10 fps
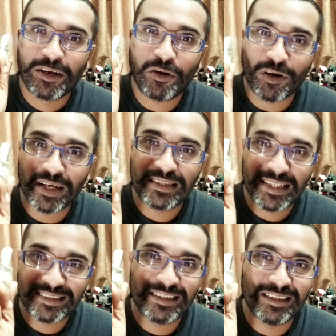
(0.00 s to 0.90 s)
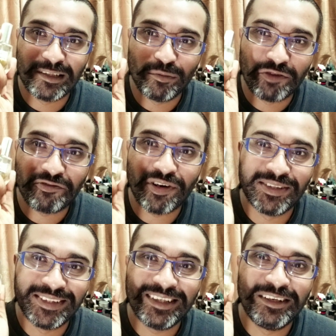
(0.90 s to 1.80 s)
gonna test it a little bit
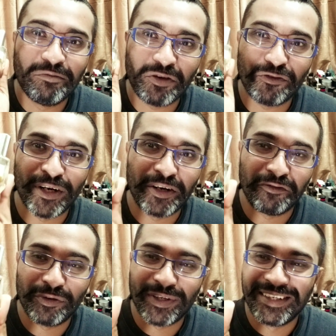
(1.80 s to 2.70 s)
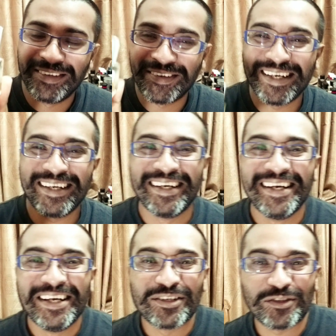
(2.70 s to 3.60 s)
further before i review it okay
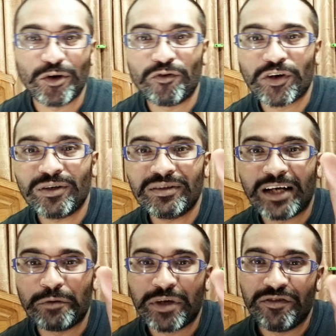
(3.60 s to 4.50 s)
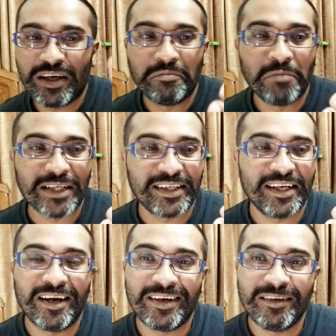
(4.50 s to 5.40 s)
so overall i'm giving musky
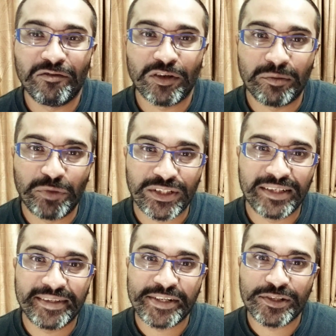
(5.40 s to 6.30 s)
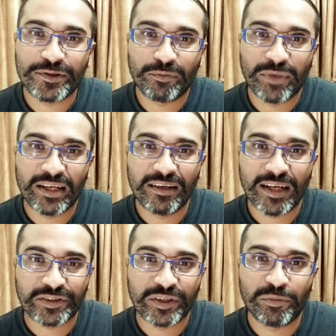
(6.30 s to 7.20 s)
garden for the presentation smell
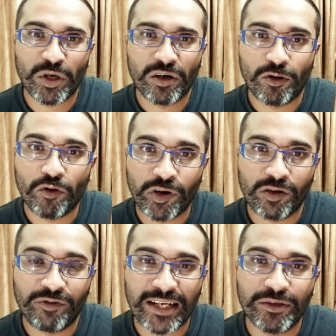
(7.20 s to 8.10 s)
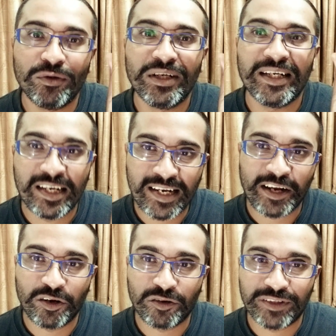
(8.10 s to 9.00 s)
lasting power overall value
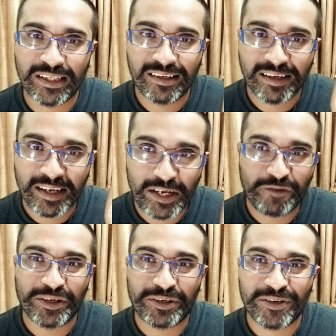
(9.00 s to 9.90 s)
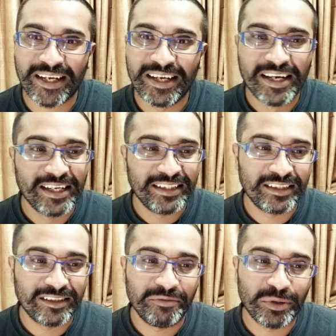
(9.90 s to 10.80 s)
9 out of 10 give it a try this
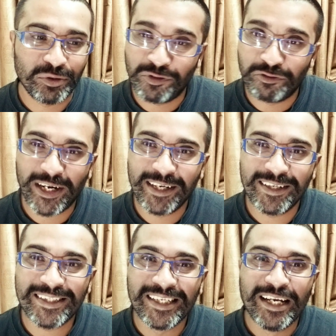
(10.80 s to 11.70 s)
is a beautiful fragrance